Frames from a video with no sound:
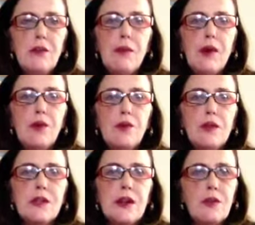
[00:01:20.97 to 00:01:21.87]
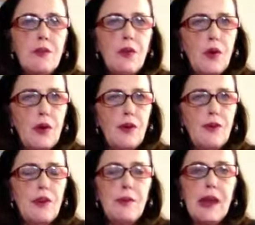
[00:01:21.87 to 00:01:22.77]
bones are important for
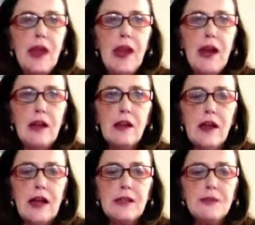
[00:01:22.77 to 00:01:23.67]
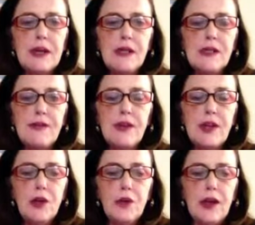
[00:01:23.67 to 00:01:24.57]
the mechanical aspects of
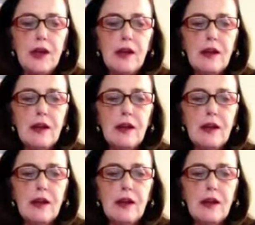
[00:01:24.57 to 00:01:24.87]
hearing.